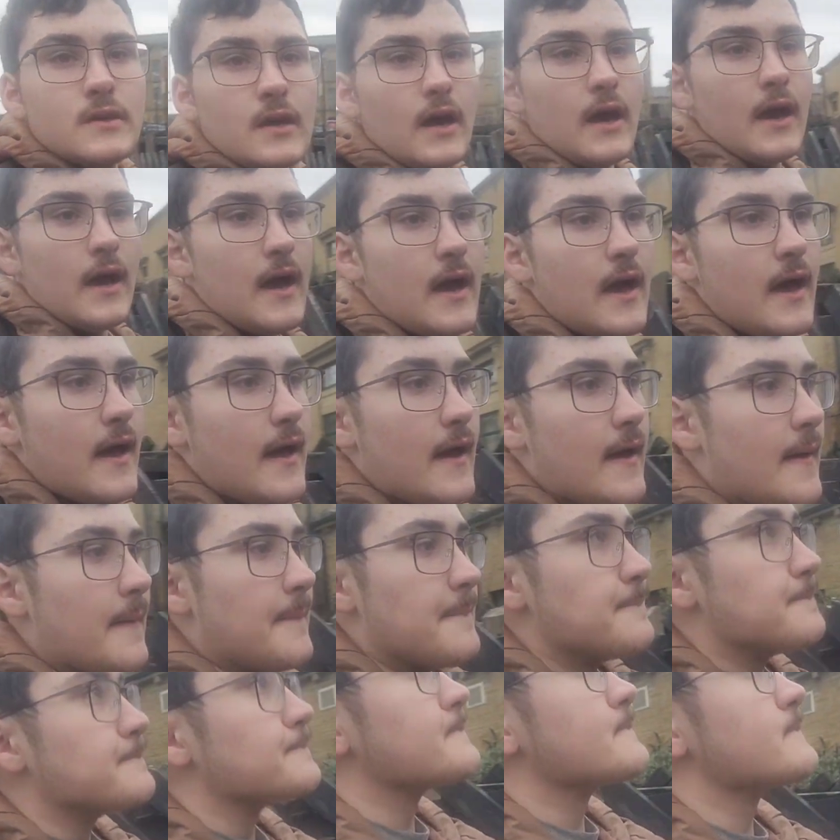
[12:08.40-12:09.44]

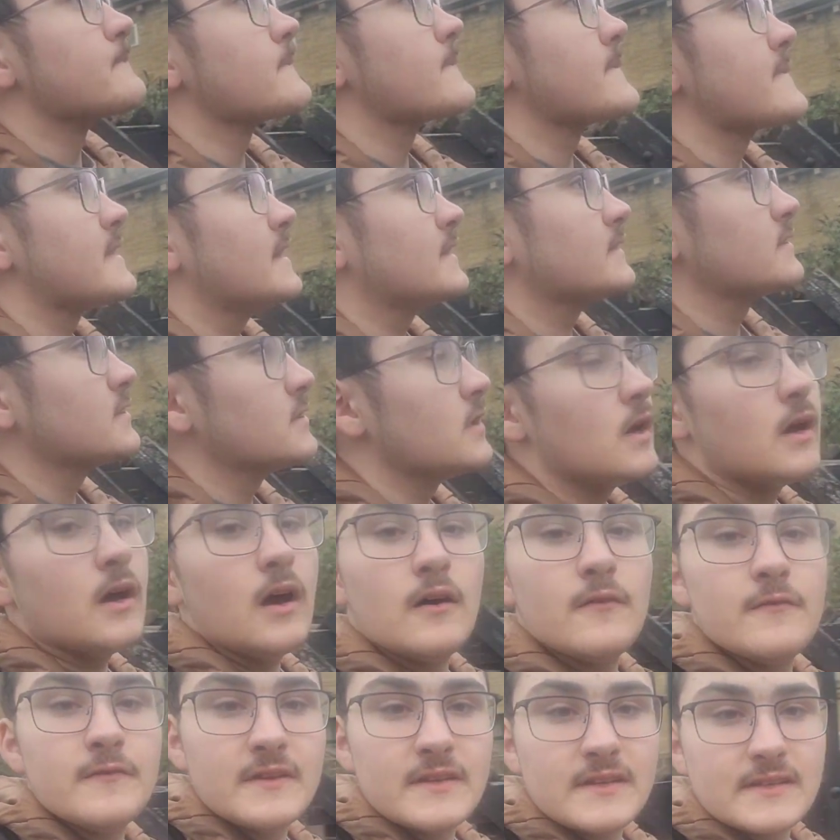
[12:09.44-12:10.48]
Um, so,
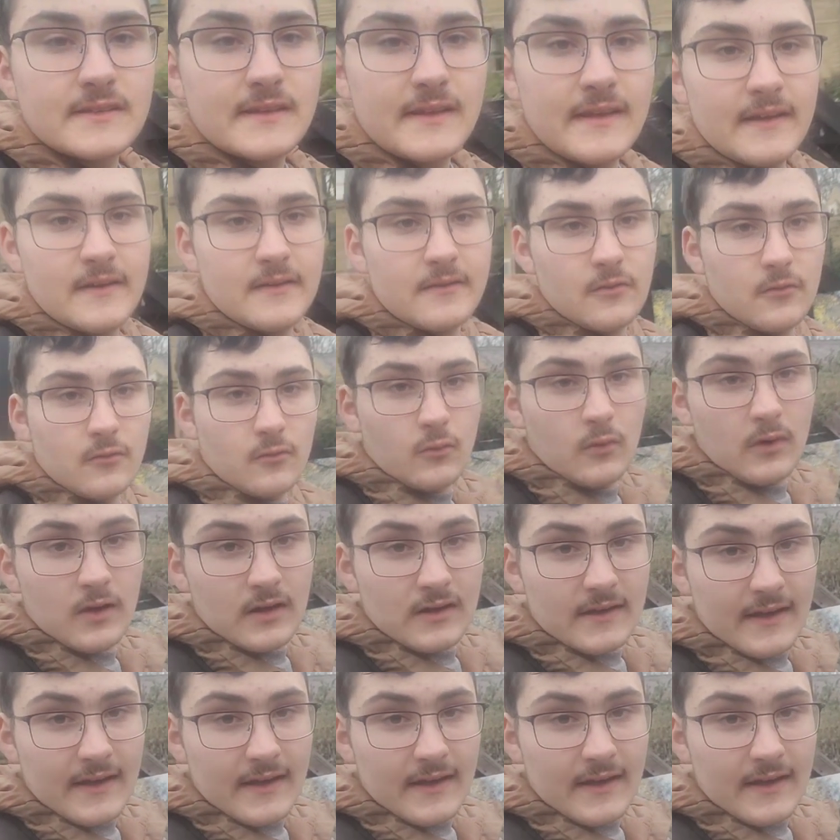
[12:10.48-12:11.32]
obviously, World